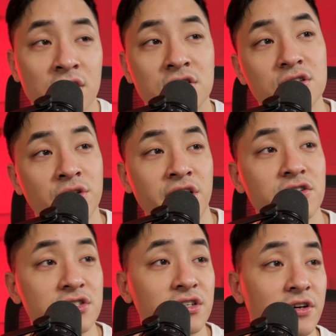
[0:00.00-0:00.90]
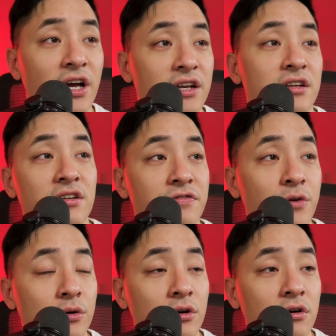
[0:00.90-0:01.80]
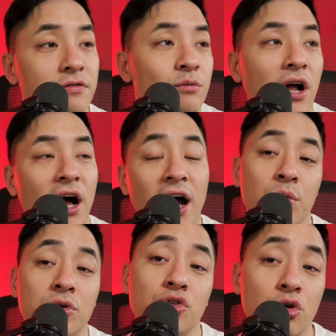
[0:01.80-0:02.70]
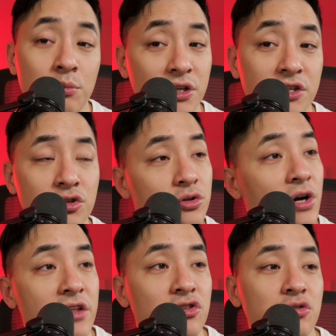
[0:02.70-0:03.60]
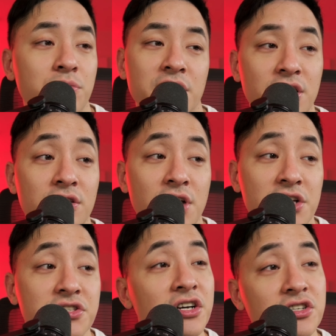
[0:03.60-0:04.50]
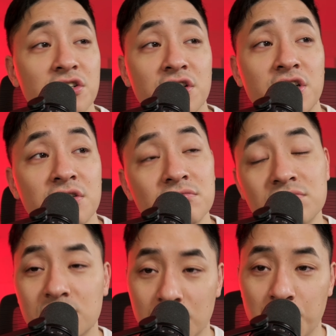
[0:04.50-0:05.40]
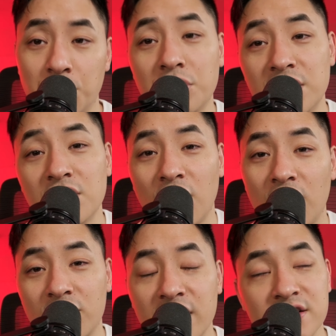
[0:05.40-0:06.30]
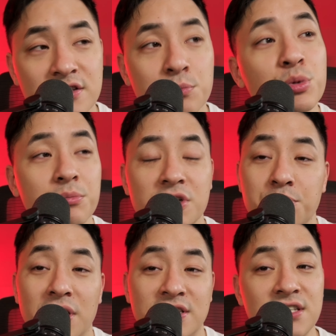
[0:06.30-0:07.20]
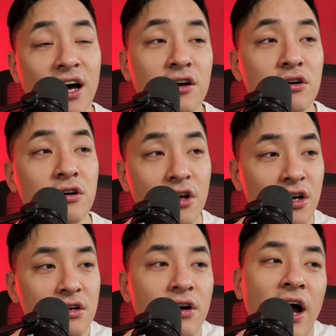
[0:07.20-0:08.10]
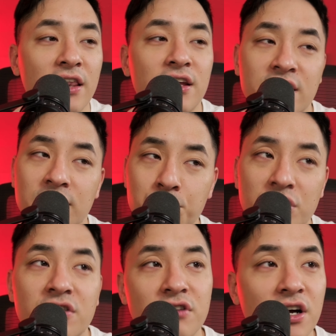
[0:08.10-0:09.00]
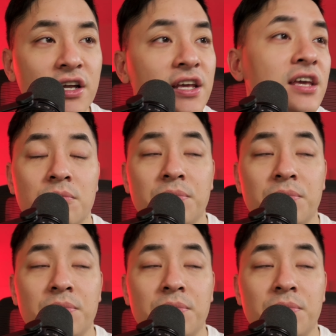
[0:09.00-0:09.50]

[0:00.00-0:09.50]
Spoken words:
So here's an edited photo of what I would normally do, and to me that's actually pretty alright. It's pretty much my style. I like it pretty ruggedy.